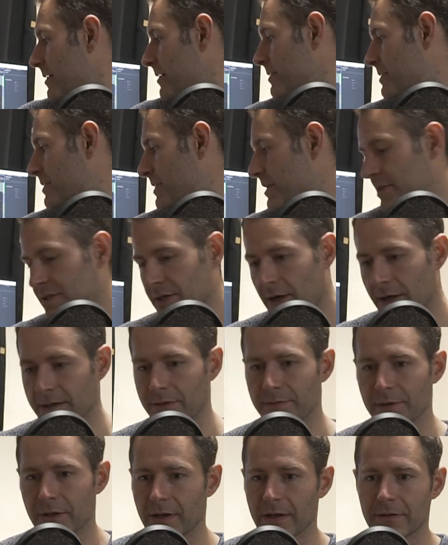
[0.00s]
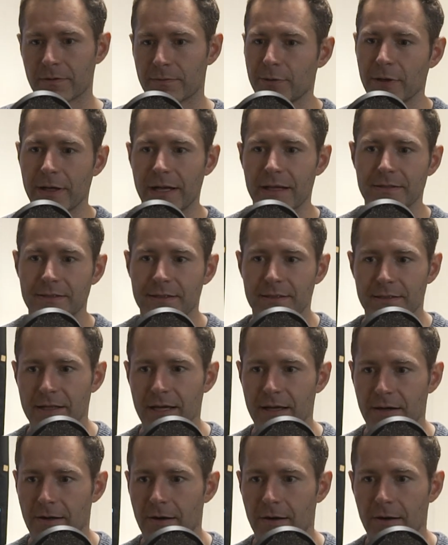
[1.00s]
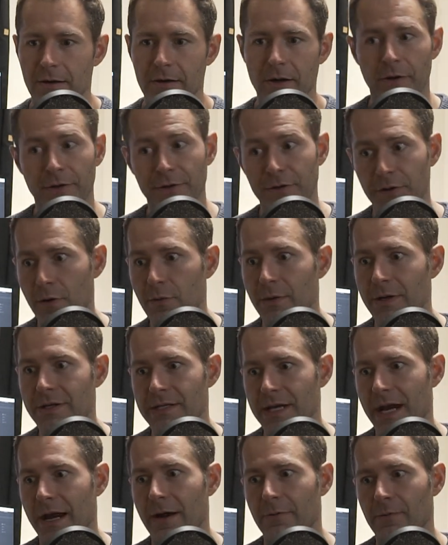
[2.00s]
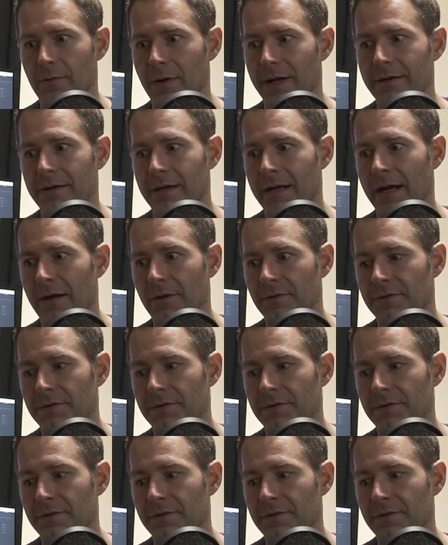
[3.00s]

To talk about other plans that are going down right now.